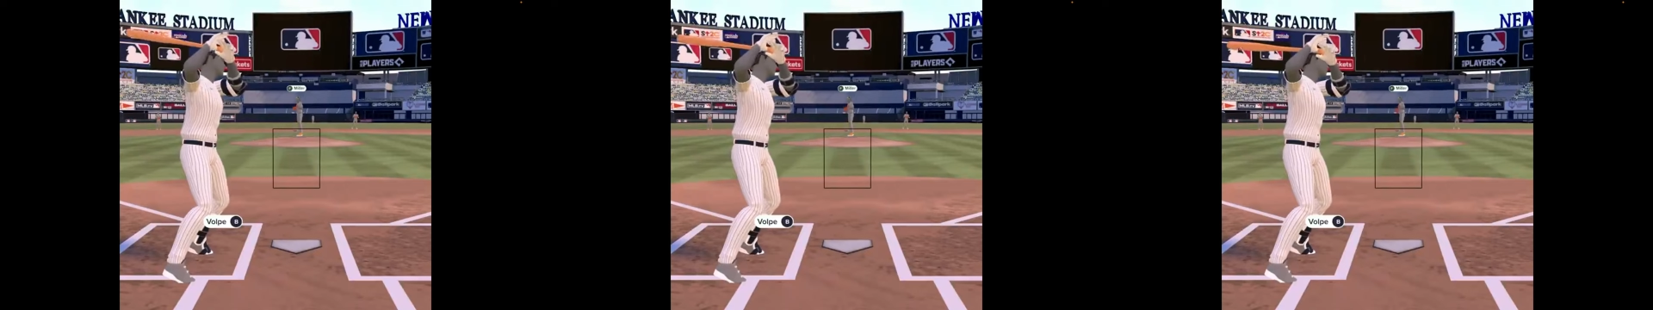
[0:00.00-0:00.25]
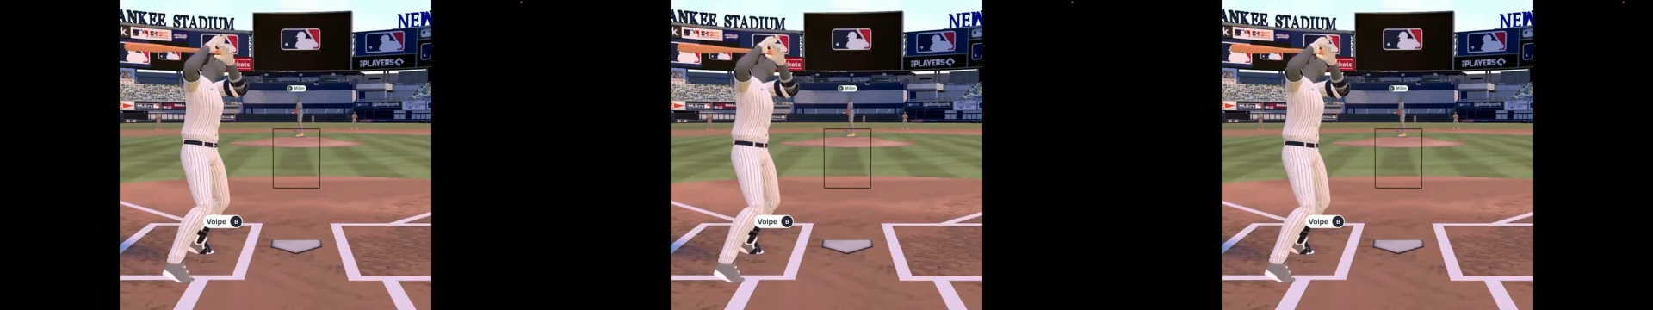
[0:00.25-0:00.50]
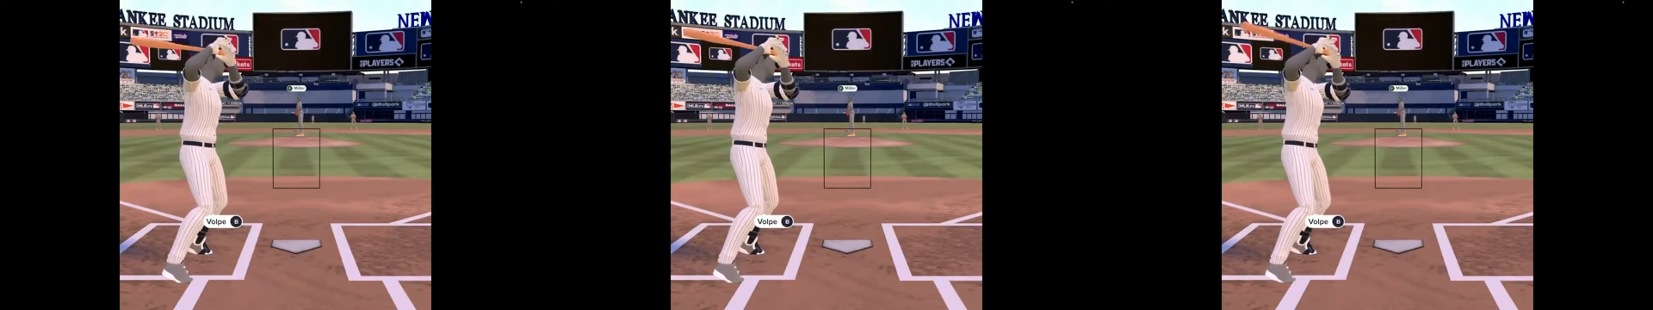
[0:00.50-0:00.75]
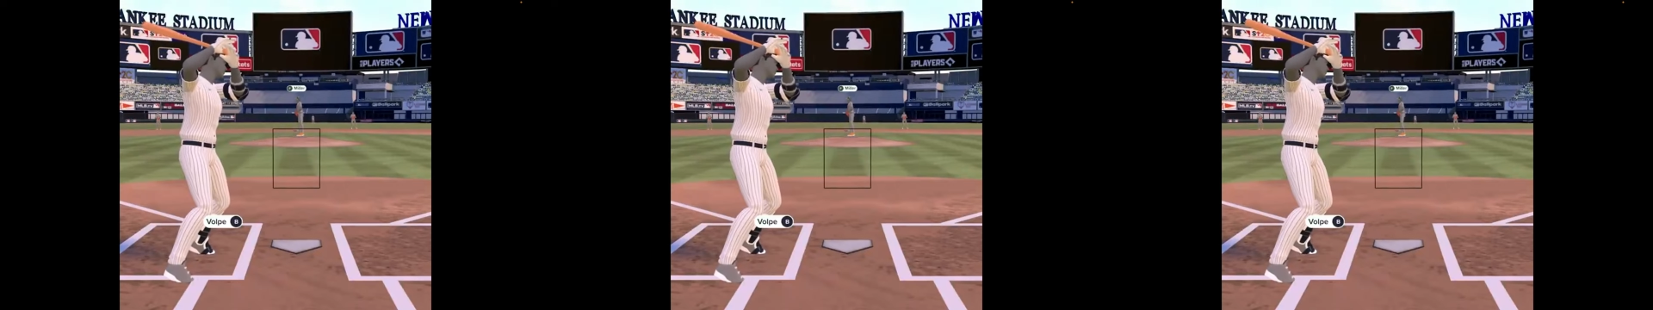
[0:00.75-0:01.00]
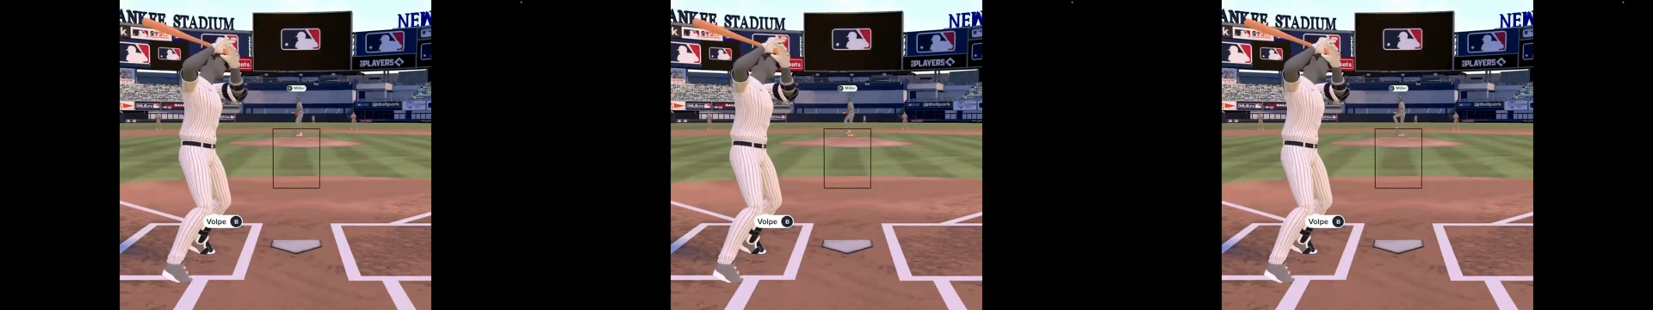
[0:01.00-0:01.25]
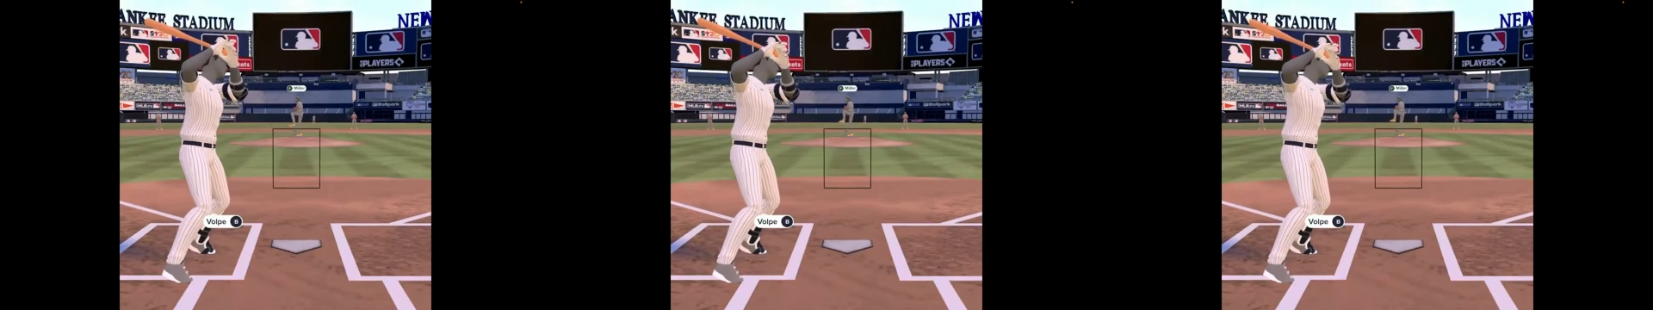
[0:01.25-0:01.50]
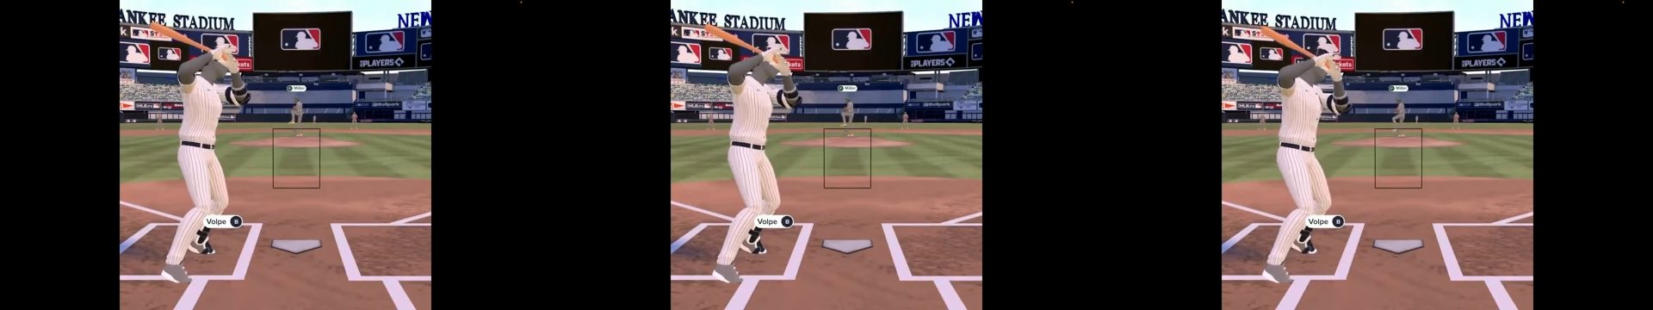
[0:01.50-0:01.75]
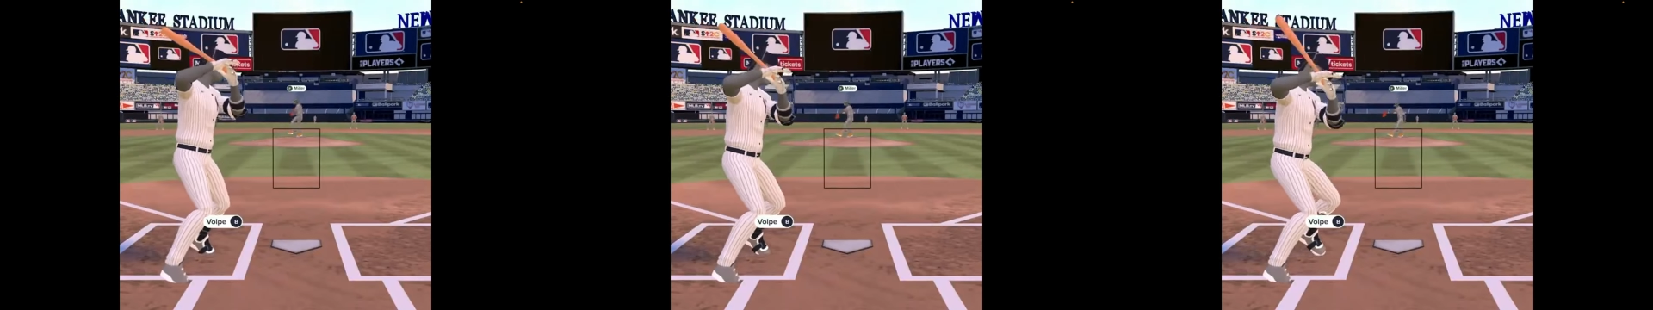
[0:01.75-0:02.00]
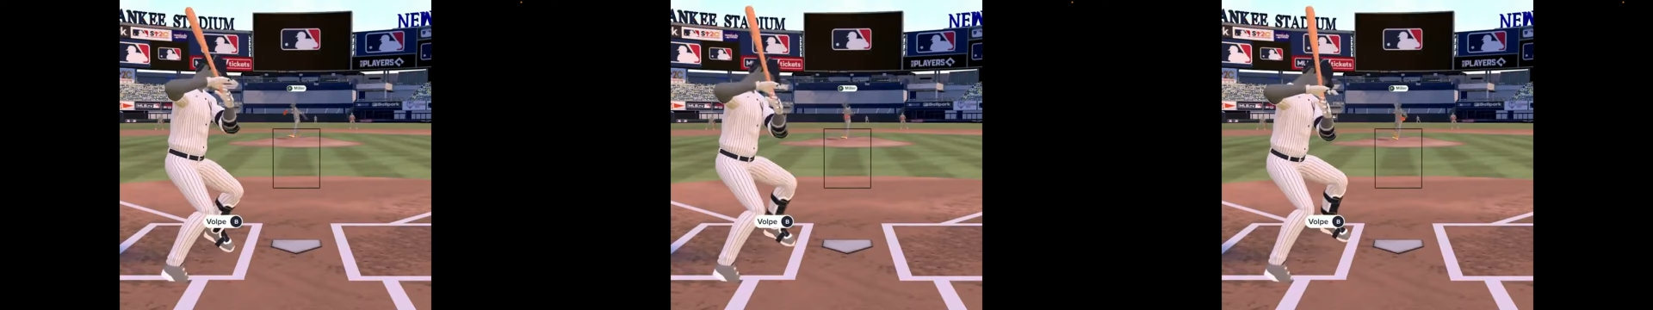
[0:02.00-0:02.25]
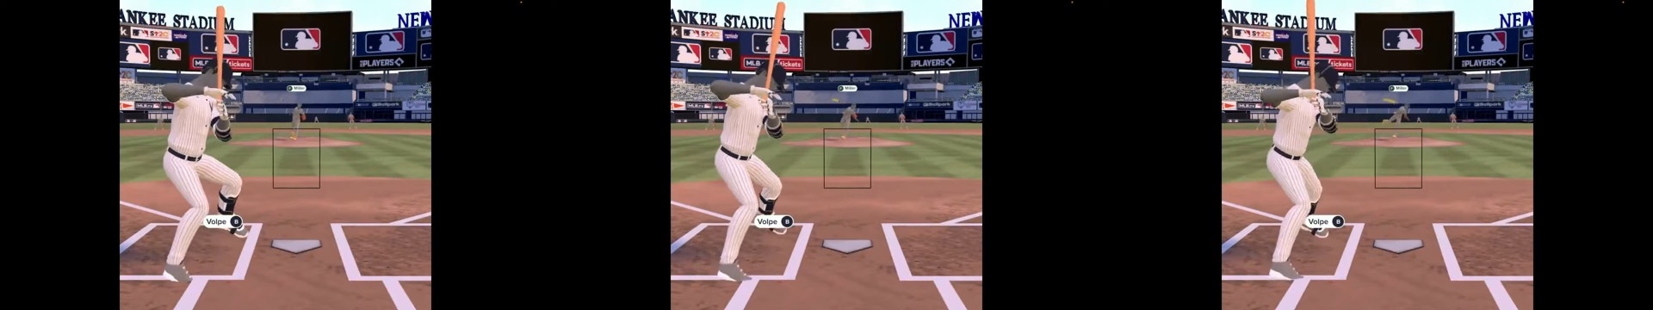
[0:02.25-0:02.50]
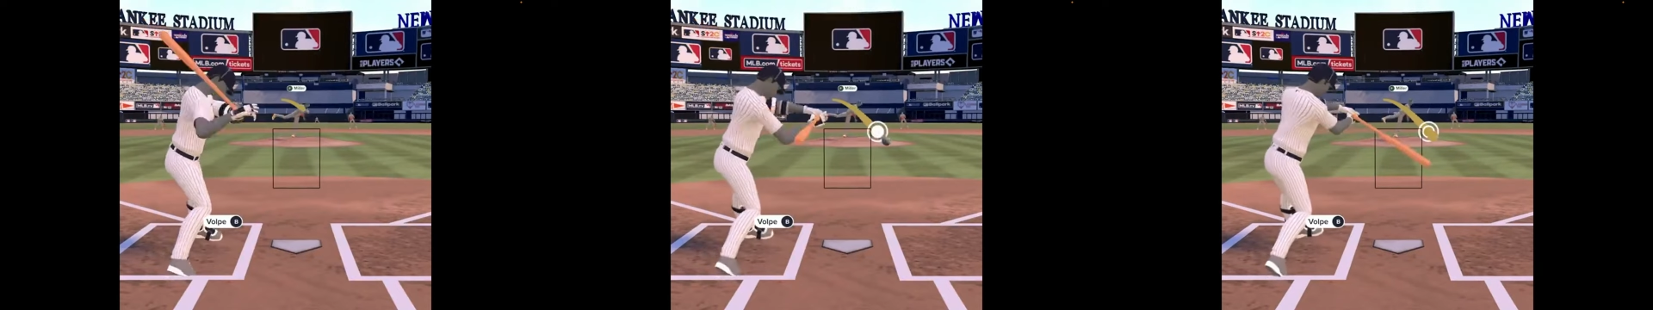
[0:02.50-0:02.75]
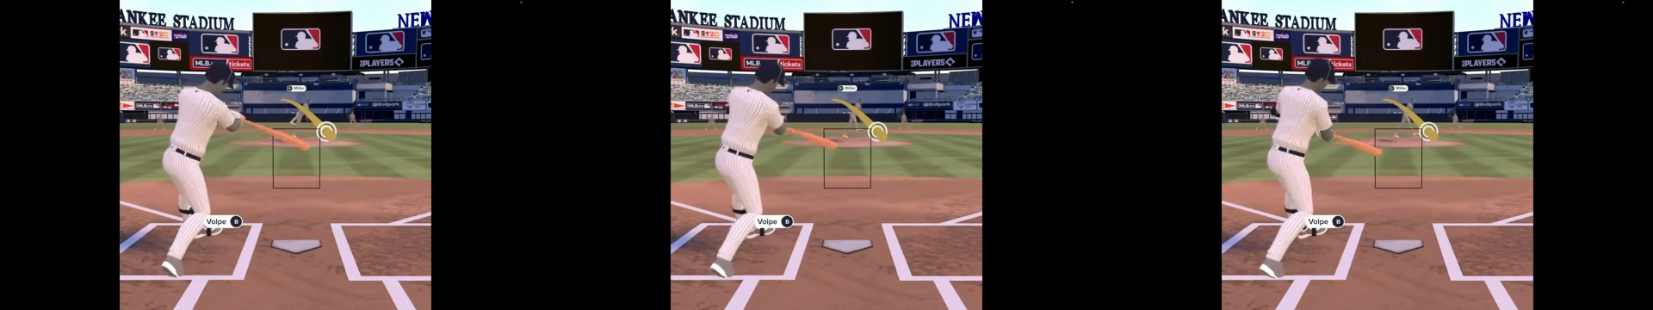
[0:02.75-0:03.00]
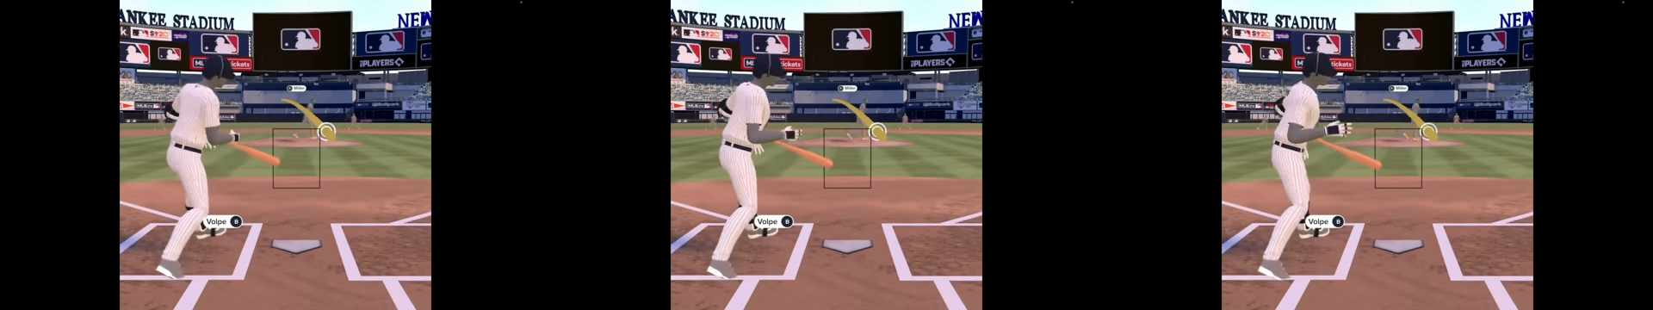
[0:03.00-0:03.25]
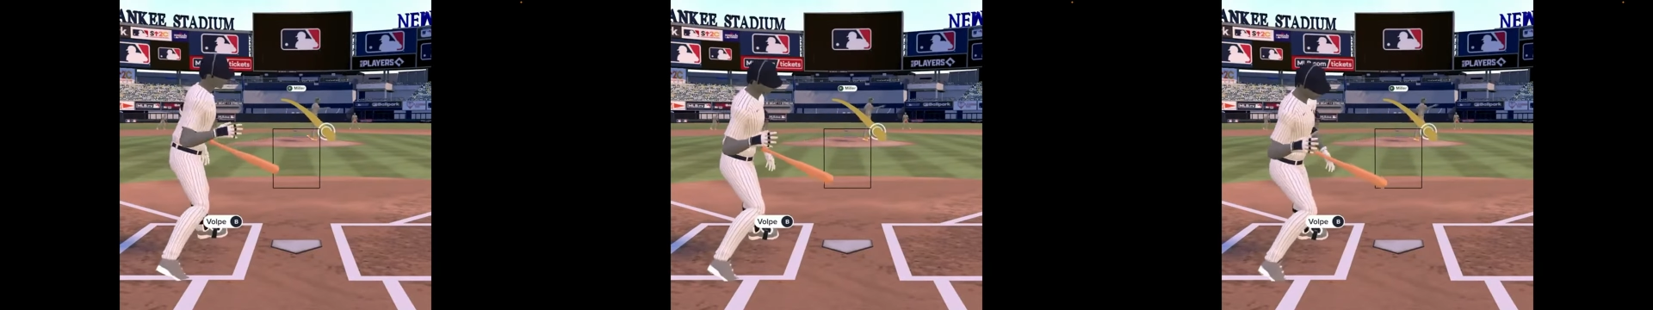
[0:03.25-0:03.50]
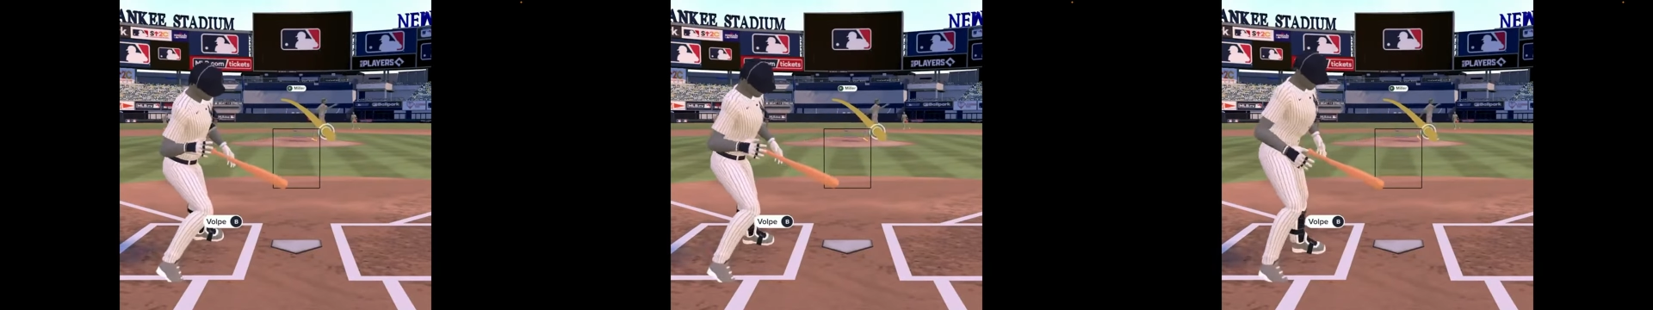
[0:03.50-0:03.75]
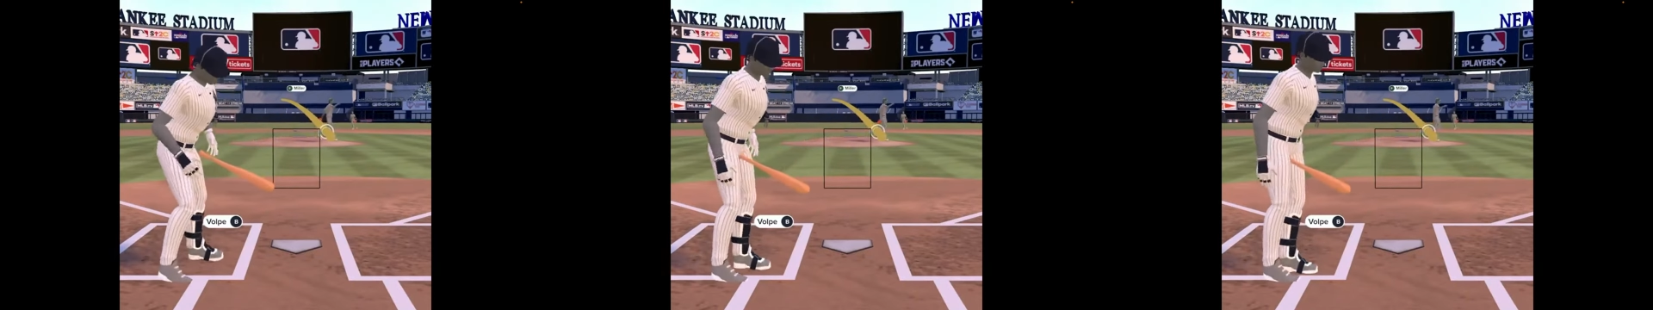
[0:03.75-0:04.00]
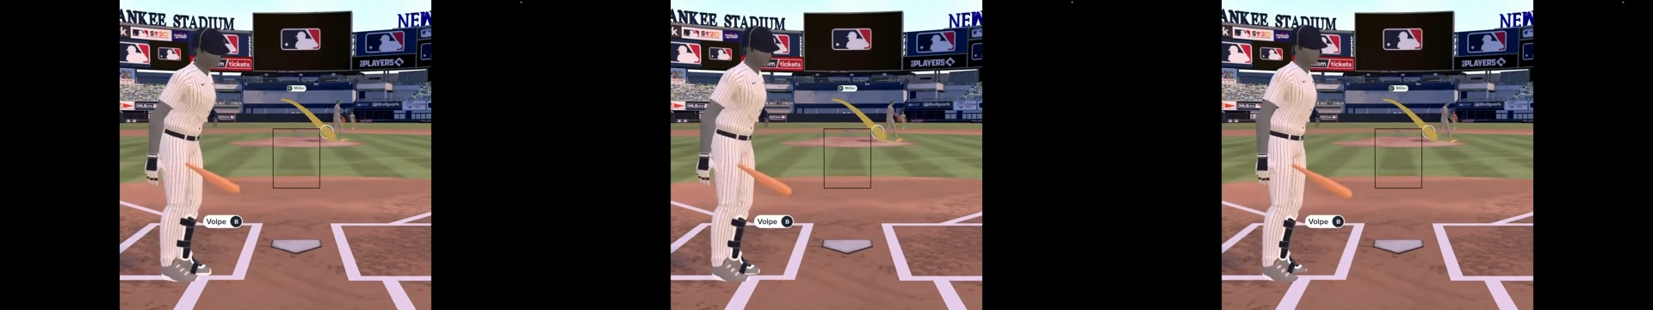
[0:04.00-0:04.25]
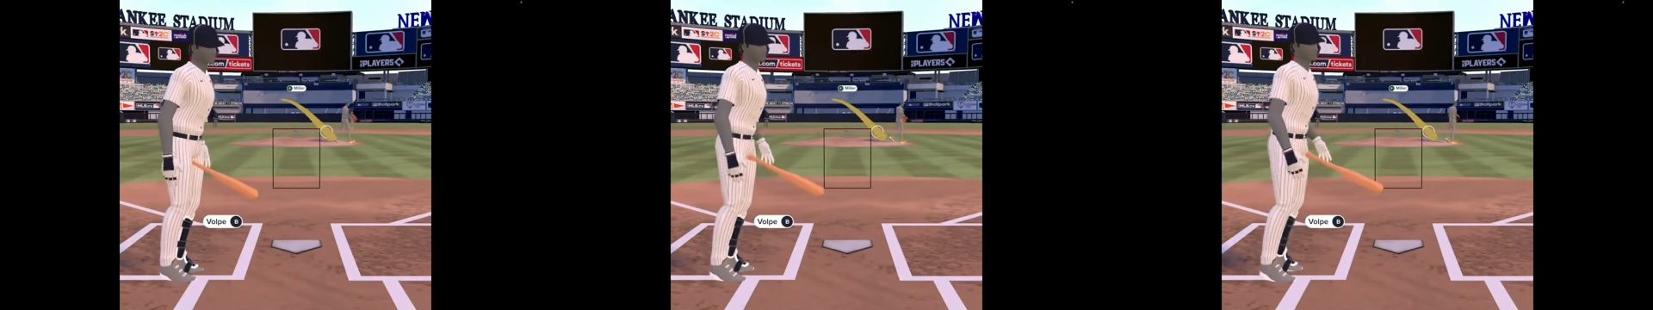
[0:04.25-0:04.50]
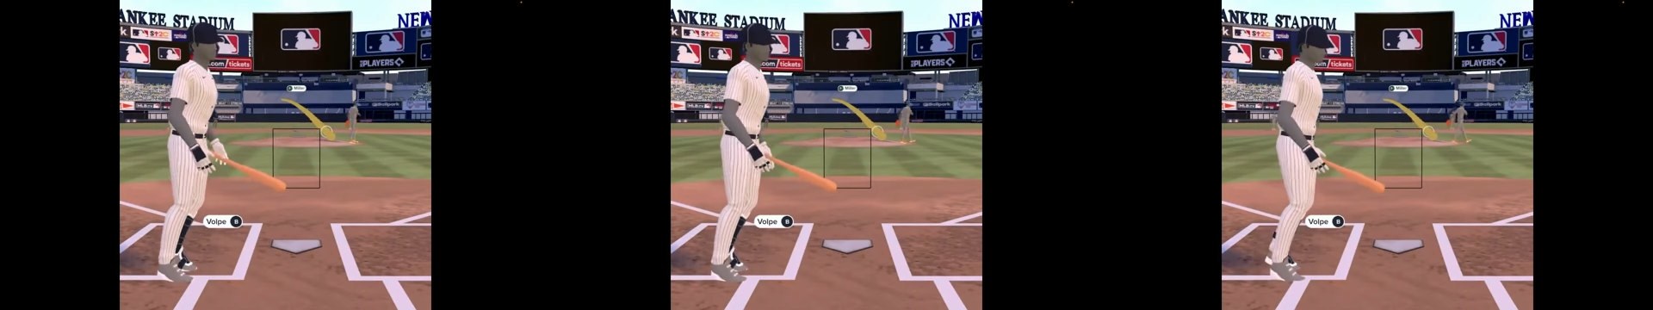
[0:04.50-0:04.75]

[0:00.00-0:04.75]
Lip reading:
No face is visible, so there are no lips to read.